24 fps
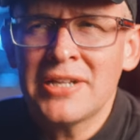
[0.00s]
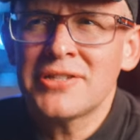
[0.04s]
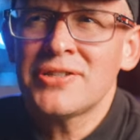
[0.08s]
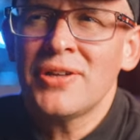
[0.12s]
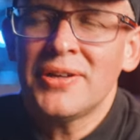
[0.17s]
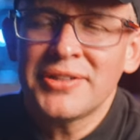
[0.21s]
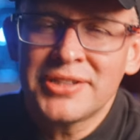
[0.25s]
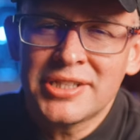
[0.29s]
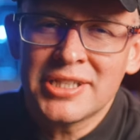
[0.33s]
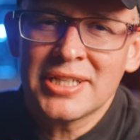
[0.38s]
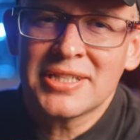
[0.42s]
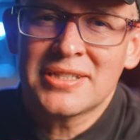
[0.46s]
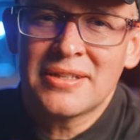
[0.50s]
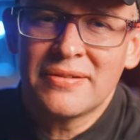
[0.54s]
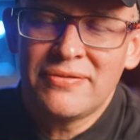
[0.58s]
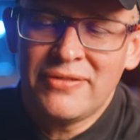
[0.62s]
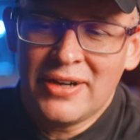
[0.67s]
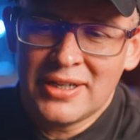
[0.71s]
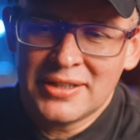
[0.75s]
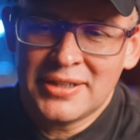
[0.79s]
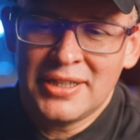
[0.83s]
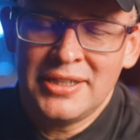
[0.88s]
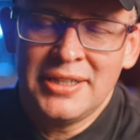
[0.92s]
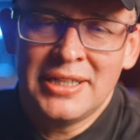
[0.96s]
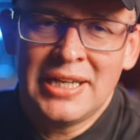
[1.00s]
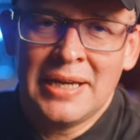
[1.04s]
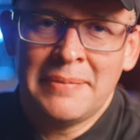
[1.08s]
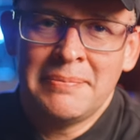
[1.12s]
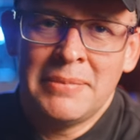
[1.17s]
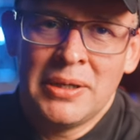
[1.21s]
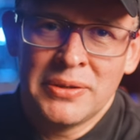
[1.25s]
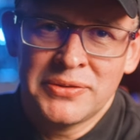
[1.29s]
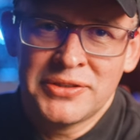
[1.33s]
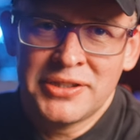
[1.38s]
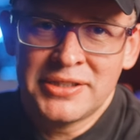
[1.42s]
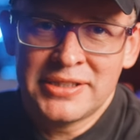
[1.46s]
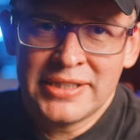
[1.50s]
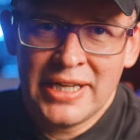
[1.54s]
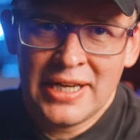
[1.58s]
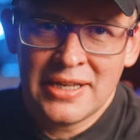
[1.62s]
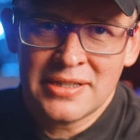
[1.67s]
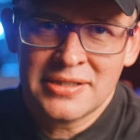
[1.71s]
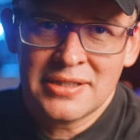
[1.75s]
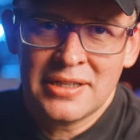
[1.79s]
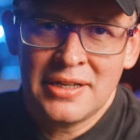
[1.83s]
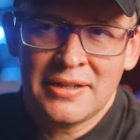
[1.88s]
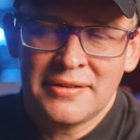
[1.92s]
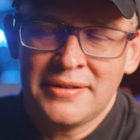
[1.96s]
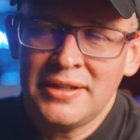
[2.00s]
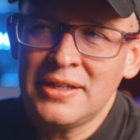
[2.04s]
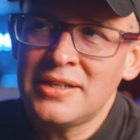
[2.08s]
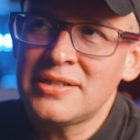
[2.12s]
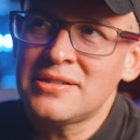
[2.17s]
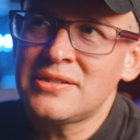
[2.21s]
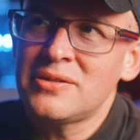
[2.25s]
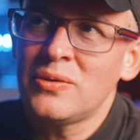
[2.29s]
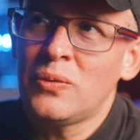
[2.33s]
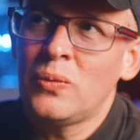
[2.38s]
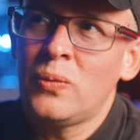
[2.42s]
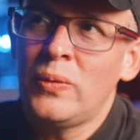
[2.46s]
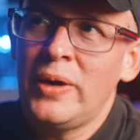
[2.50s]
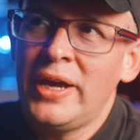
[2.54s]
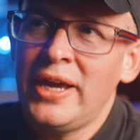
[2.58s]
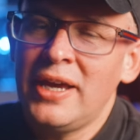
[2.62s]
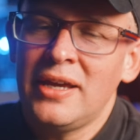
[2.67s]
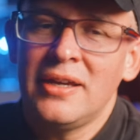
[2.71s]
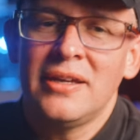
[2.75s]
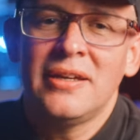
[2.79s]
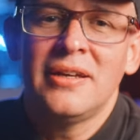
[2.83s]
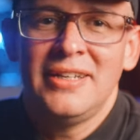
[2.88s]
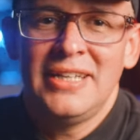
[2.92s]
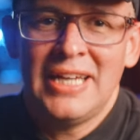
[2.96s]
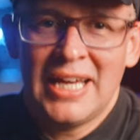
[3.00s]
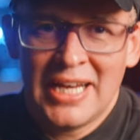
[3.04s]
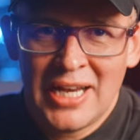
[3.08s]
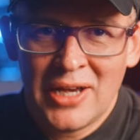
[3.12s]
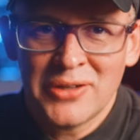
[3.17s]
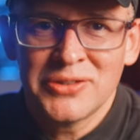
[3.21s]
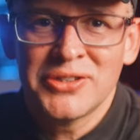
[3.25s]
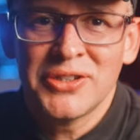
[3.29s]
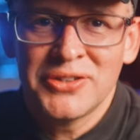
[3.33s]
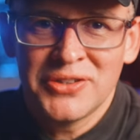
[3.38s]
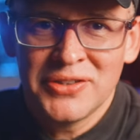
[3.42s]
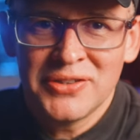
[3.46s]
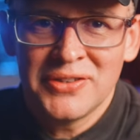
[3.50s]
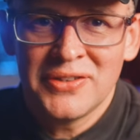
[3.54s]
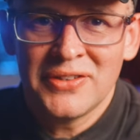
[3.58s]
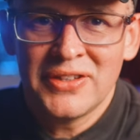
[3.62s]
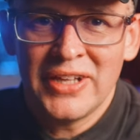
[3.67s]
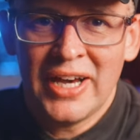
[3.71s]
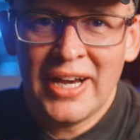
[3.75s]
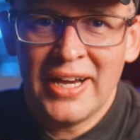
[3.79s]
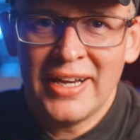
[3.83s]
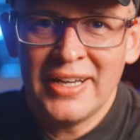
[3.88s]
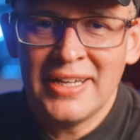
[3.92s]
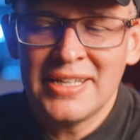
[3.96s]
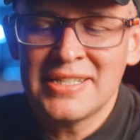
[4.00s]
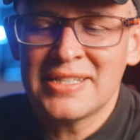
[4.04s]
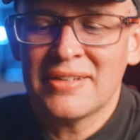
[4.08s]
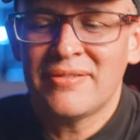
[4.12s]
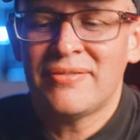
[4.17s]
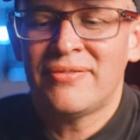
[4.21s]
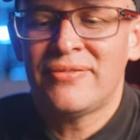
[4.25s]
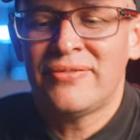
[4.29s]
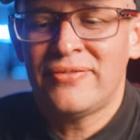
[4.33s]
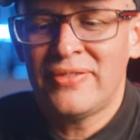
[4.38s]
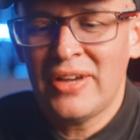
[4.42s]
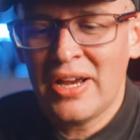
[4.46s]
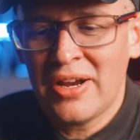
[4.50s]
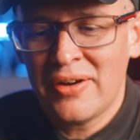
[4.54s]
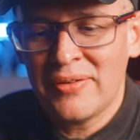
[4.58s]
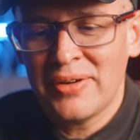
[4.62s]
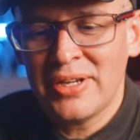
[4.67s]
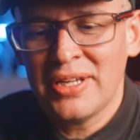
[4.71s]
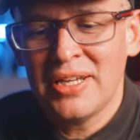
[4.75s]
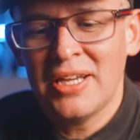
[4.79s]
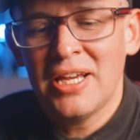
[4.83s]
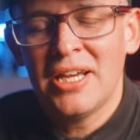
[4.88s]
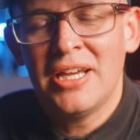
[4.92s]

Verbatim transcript: it's not just the fact that you can multitask, and I think it's the way he allows you to do that is a very